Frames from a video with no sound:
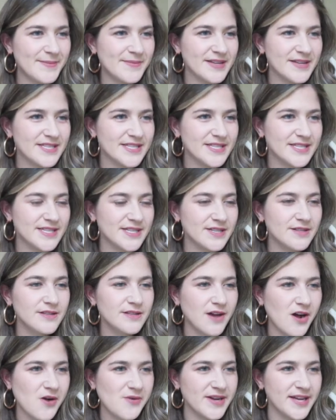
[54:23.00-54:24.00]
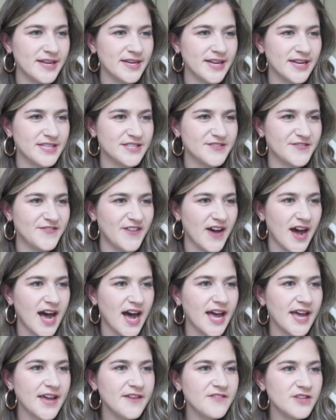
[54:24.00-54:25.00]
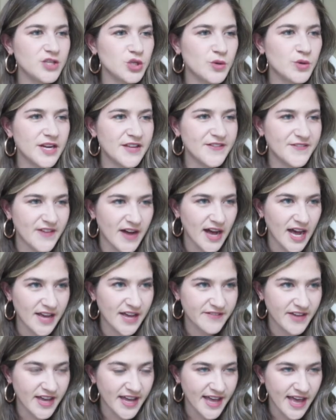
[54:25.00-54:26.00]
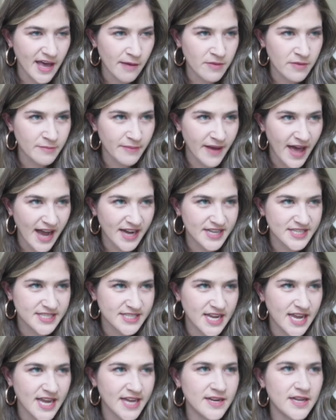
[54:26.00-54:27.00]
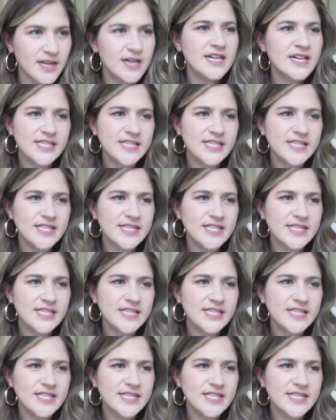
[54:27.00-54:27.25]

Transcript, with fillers: Still going. It's 5:25 a.m. in Pakistan.